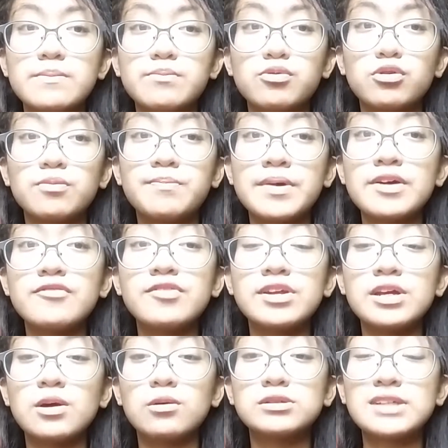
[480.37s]
improve my
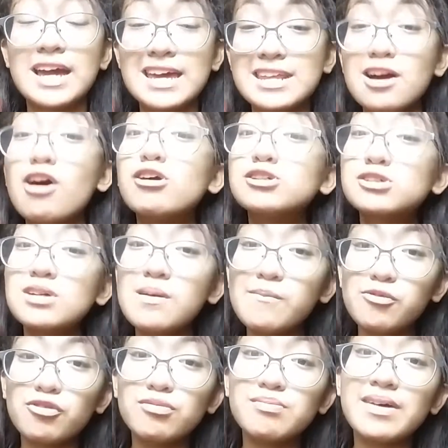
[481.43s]
videos and I also
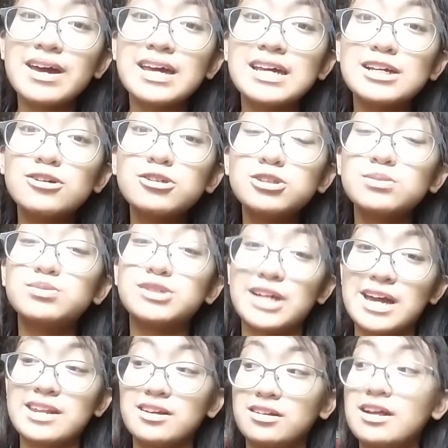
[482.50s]
improve my YouTube
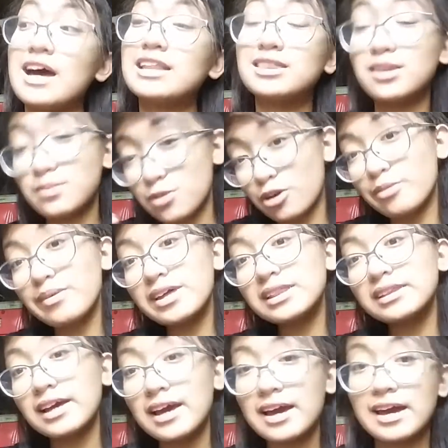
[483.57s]
channel at the
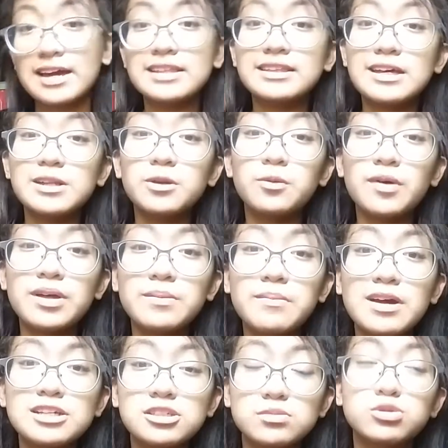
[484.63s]
moment and then when
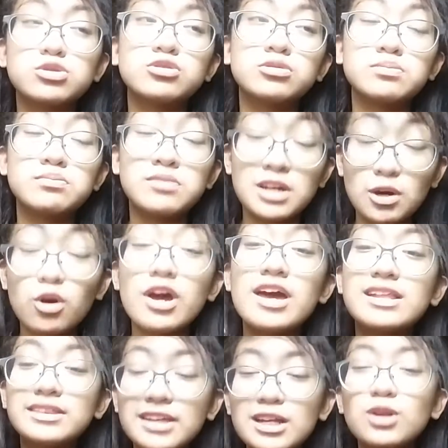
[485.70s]
my subs
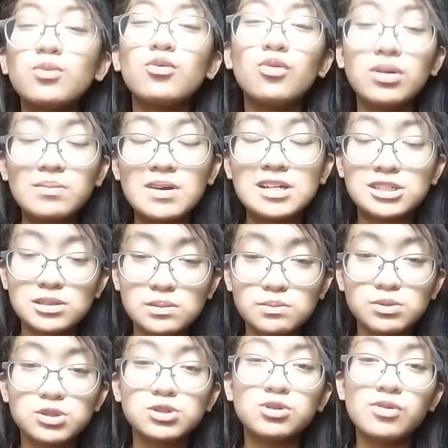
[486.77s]
and then when my
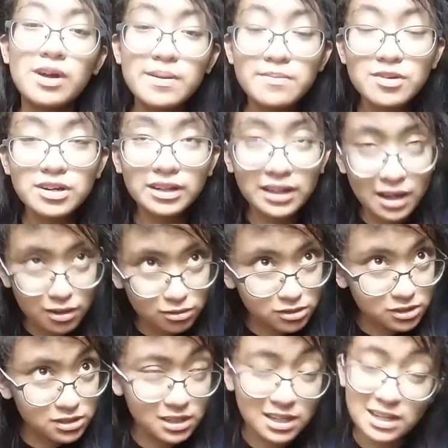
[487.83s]
subscriber
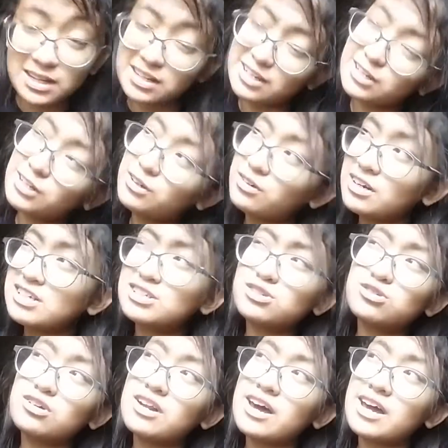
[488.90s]
counts increase
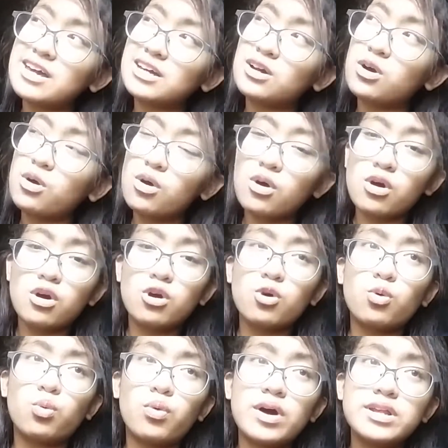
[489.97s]
to like
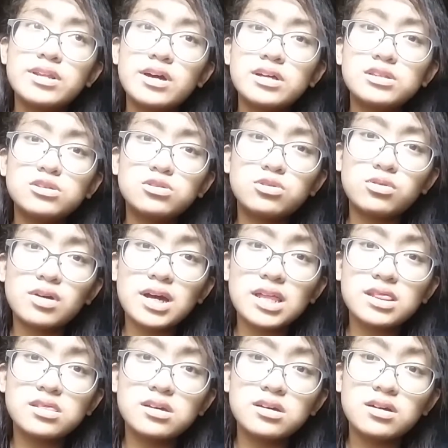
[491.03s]

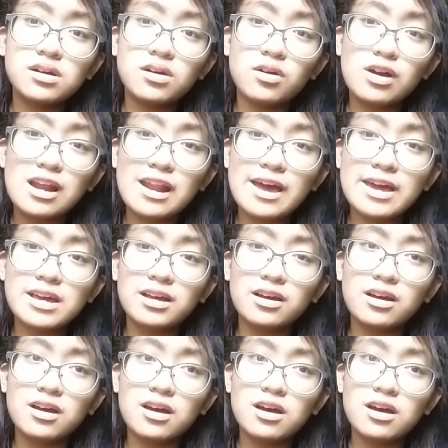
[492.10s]
100 or like